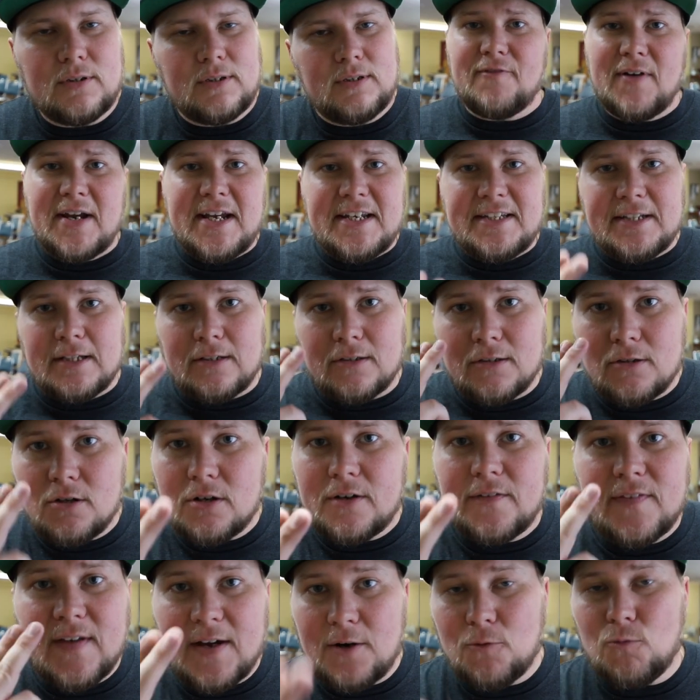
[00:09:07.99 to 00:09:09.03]
If I get to
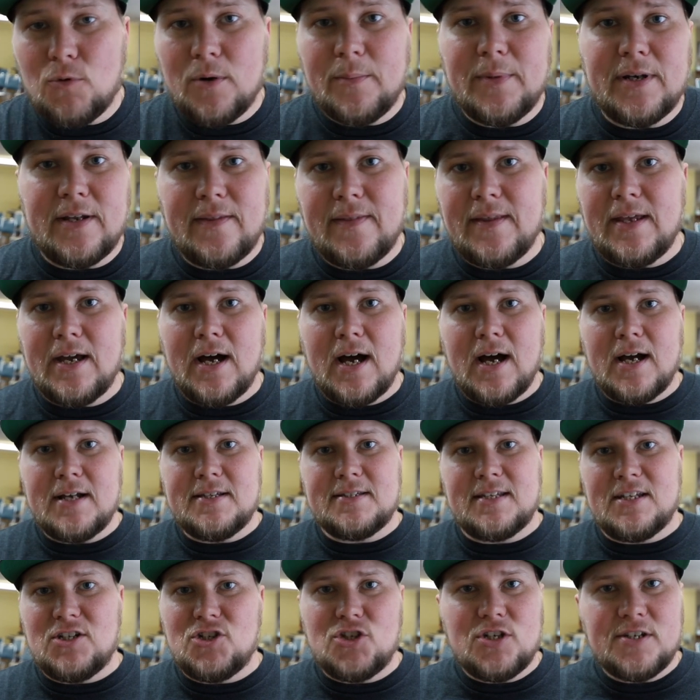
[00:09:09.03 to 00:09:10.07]
look that woman in the
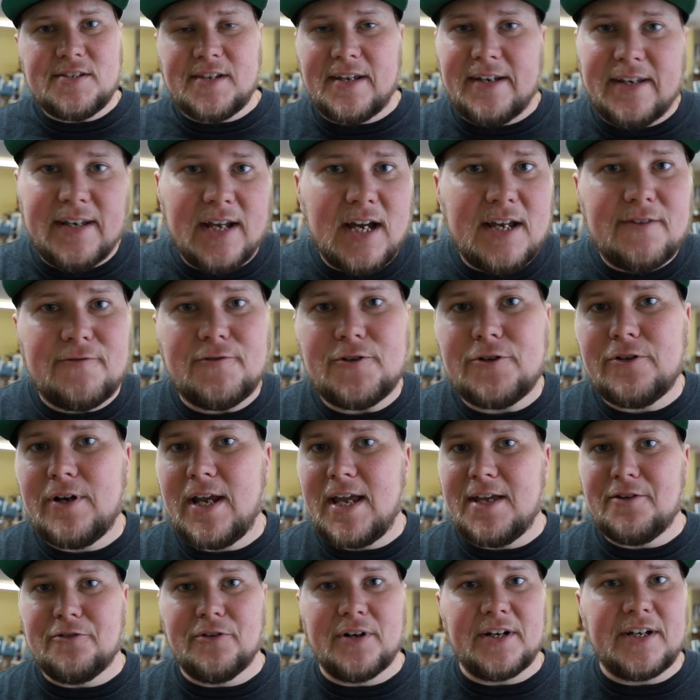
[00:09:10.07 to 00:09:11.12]
eyes and she has a knife in her
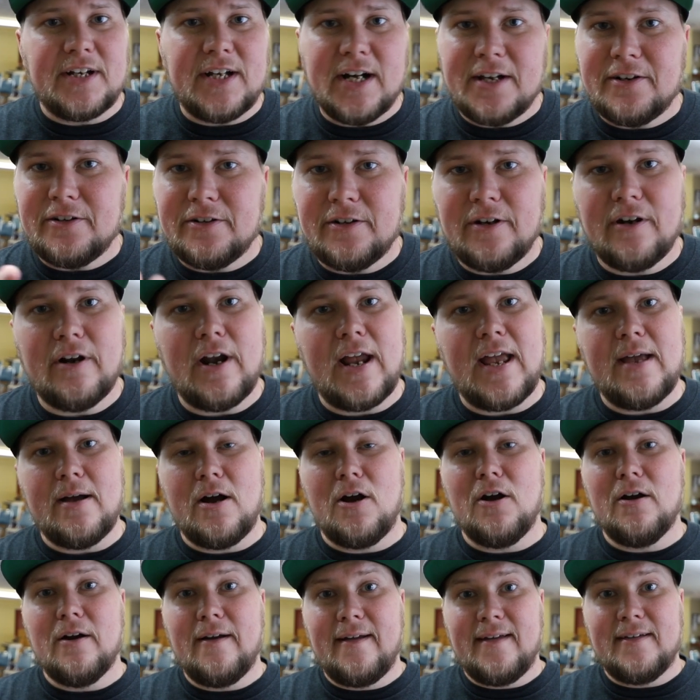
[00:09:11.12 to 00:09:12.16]
hand or a gun in her hand,
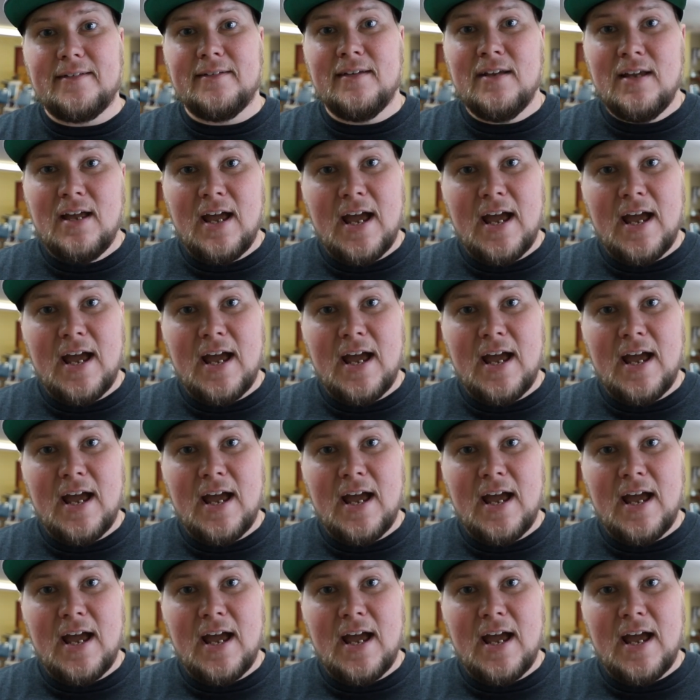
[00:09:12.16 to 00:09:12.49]
her hand